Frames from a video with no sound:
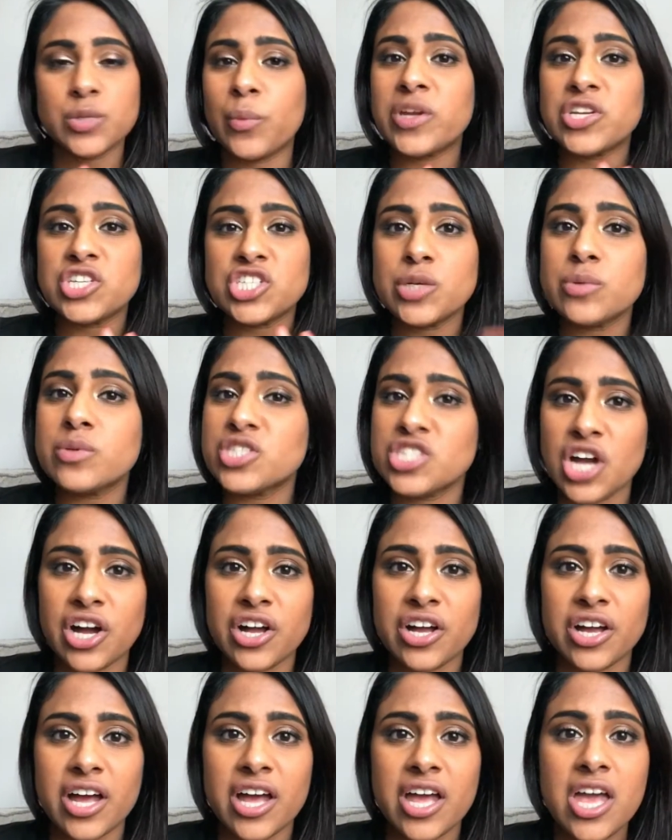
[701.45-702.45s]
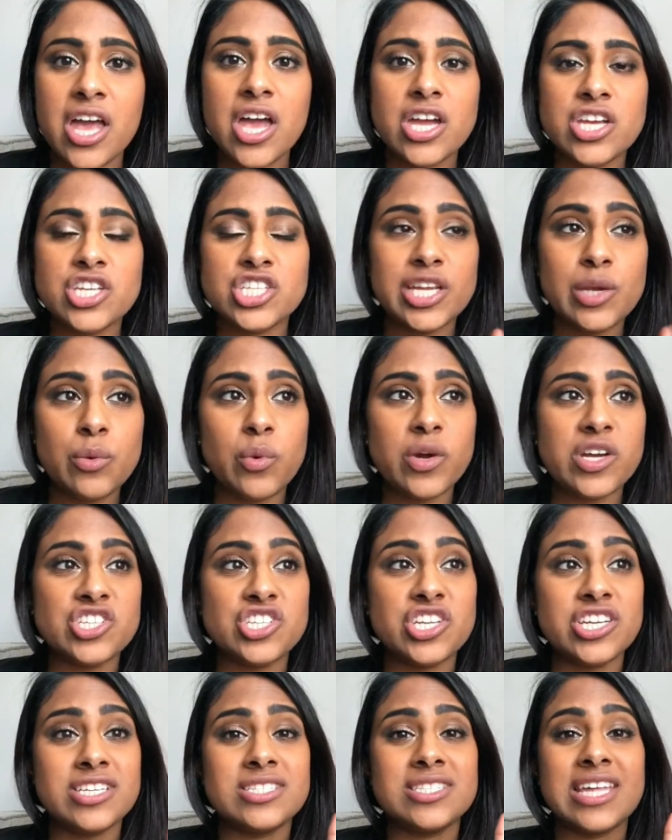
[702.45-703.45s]
and when she was younger, she
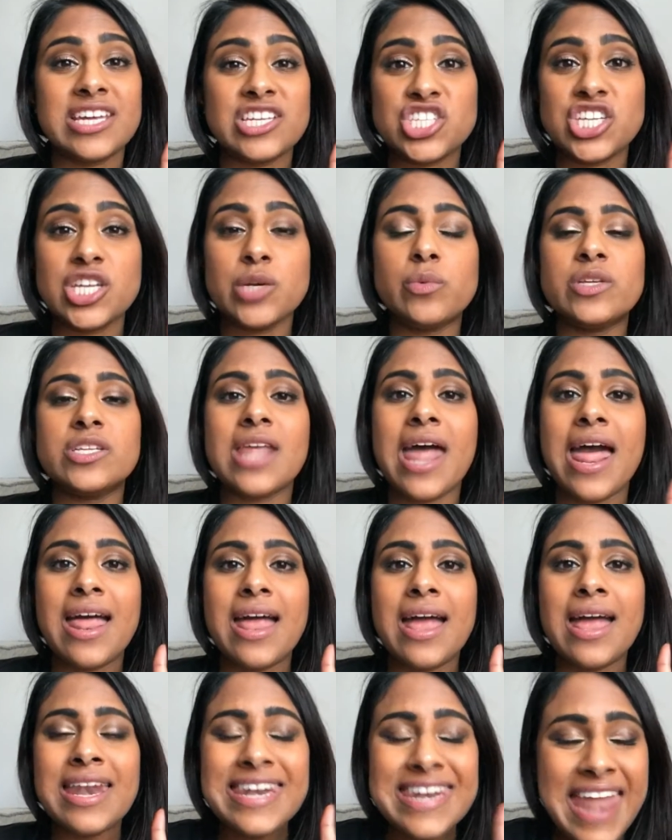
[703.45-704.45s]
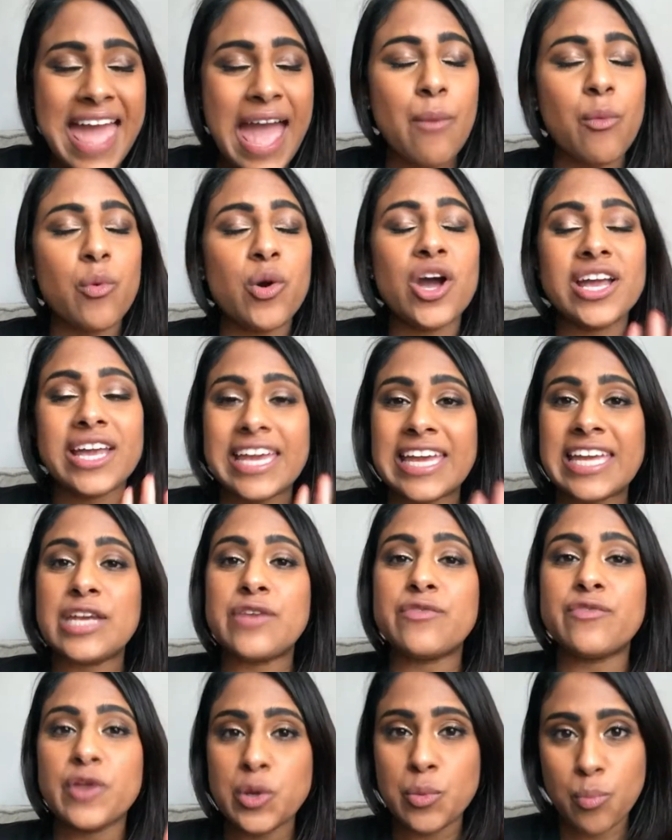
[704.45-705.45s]
wishes that she would network
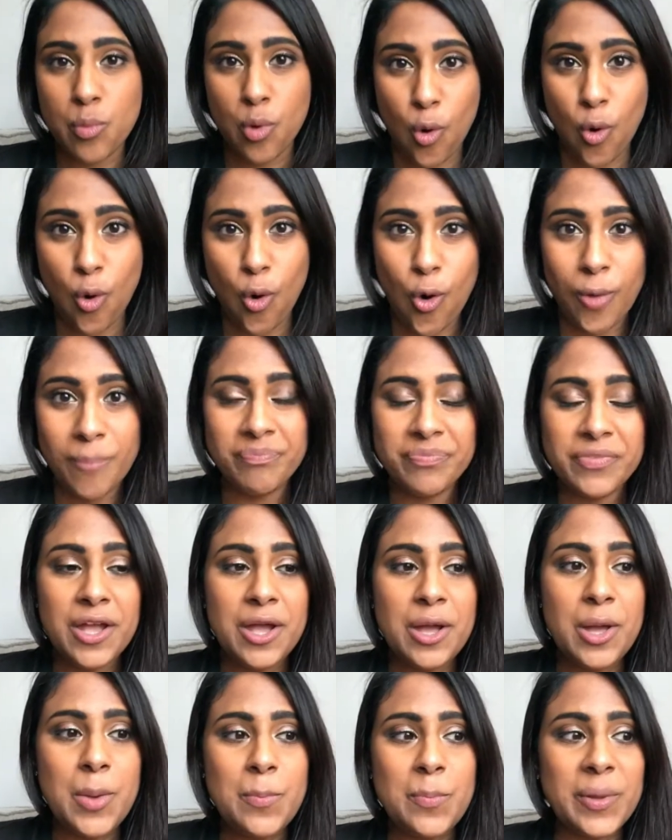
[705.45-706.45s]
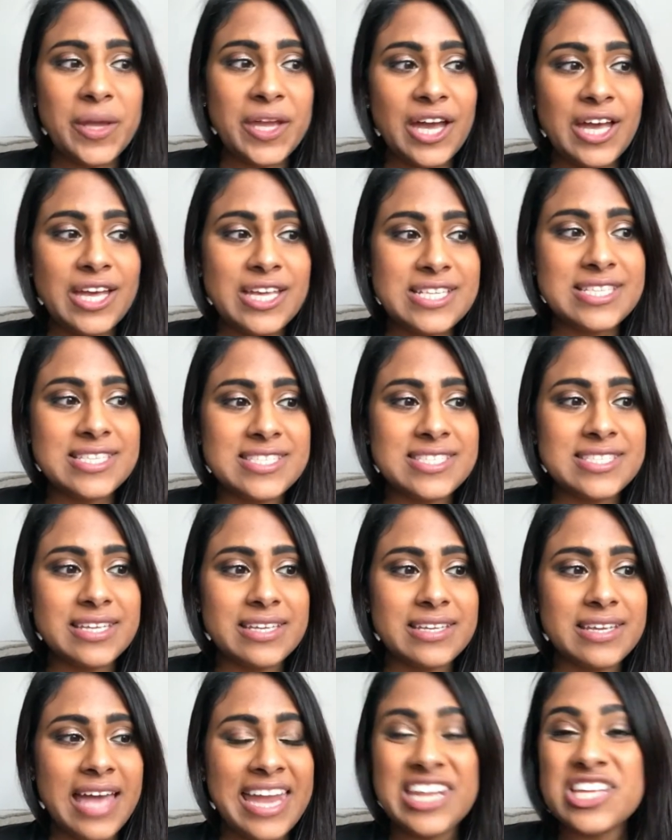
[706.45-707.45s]
even more, because...
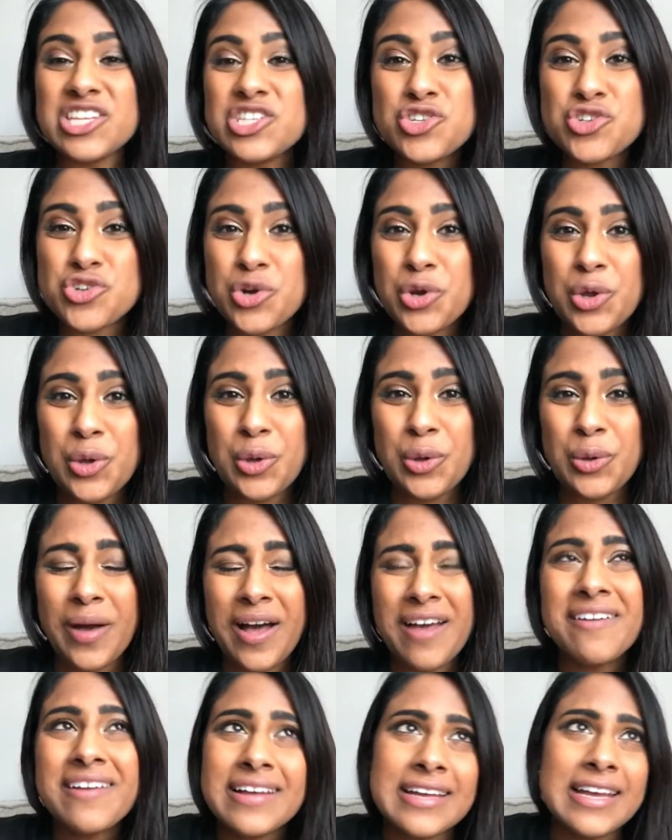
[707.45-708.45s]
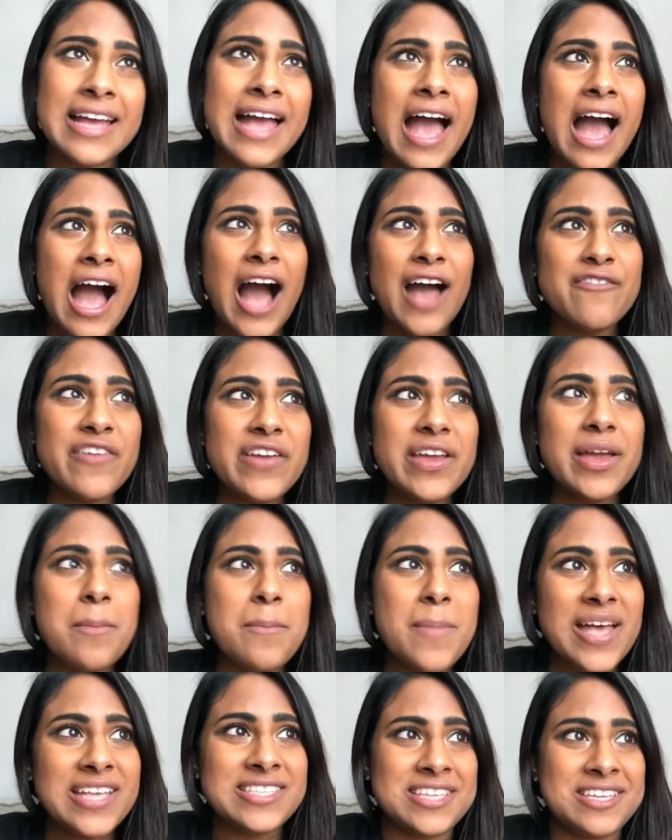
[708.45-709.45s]
And it's true. I, I think a
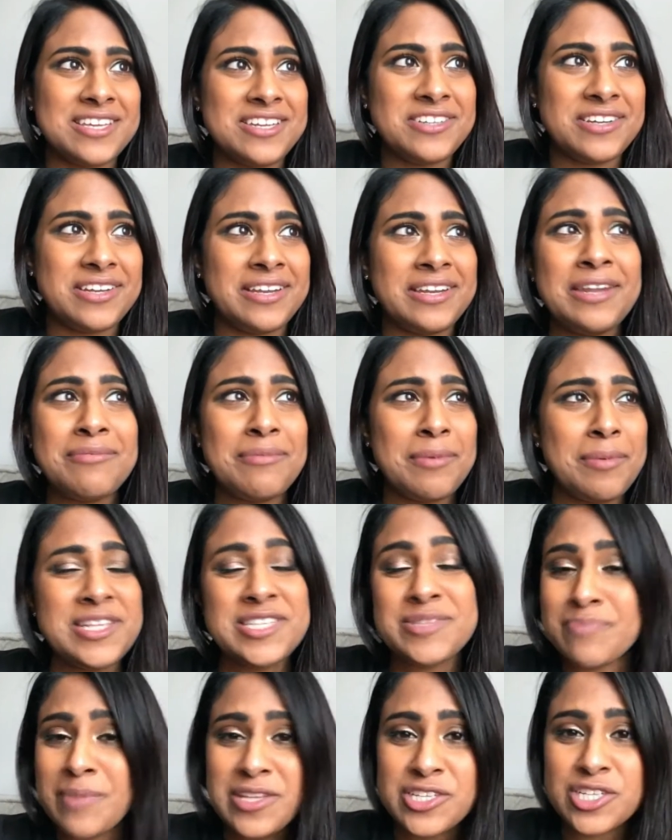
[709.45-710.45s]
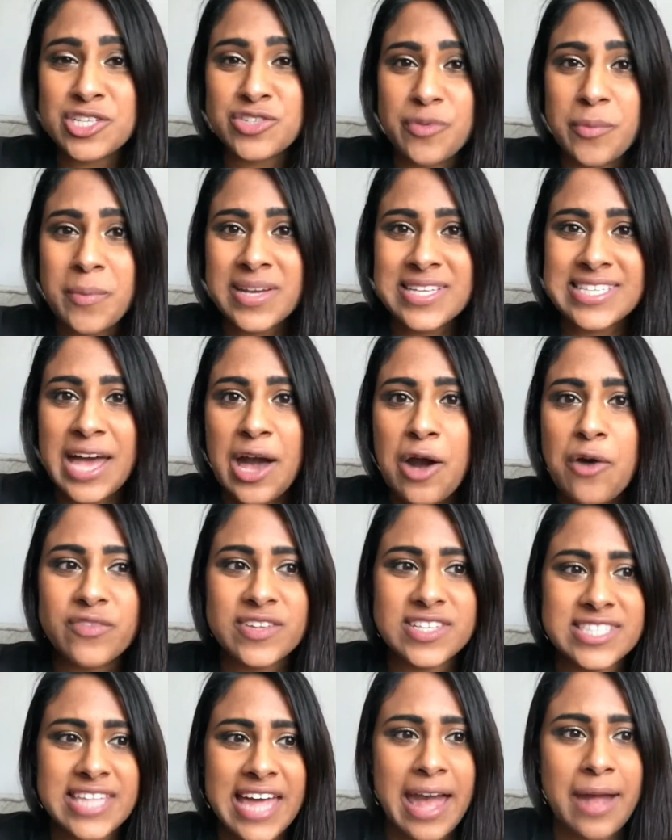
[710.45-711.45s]
message, a message for myself
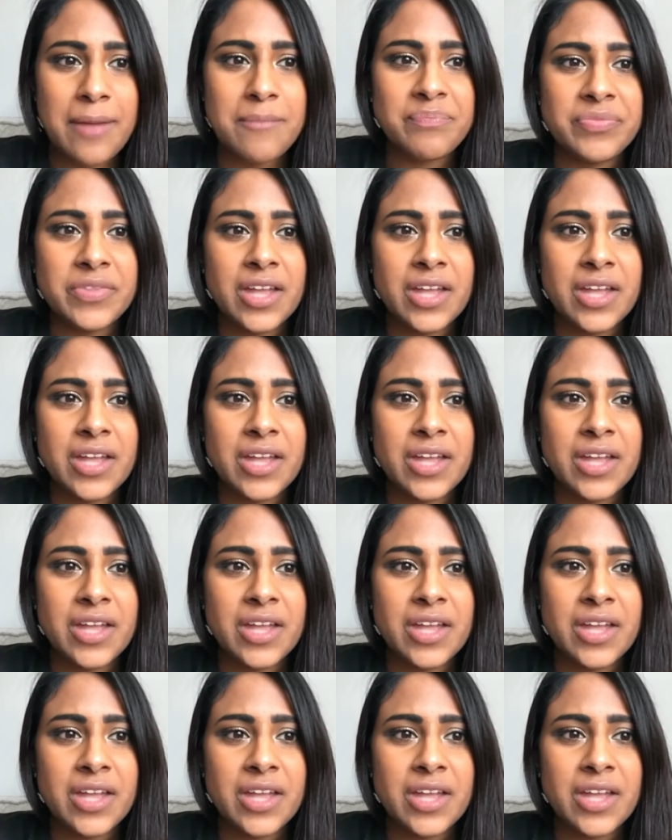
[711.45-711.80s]
is that